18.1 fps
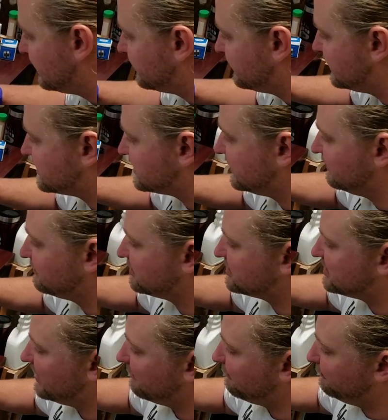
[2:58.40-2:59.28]
This leaves
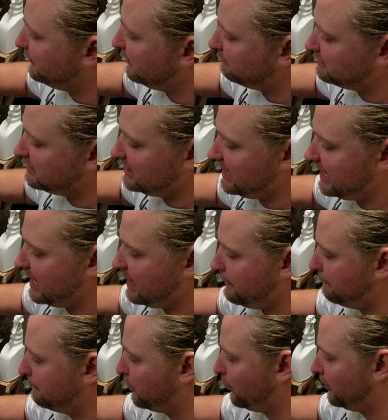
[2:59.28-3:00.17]
us at
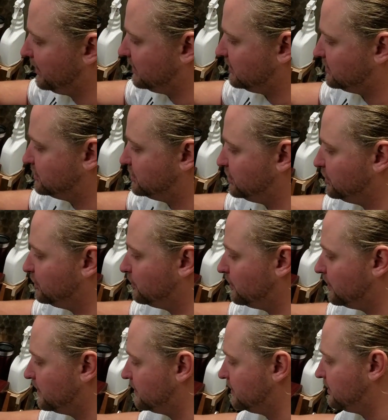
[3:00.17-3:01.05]

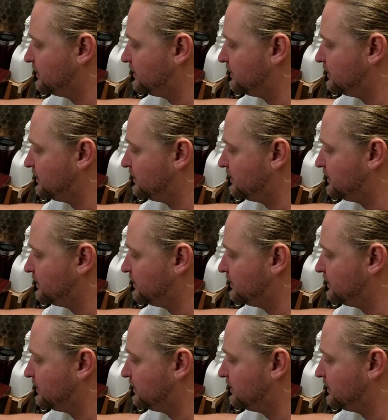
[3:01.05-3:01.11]
58.2.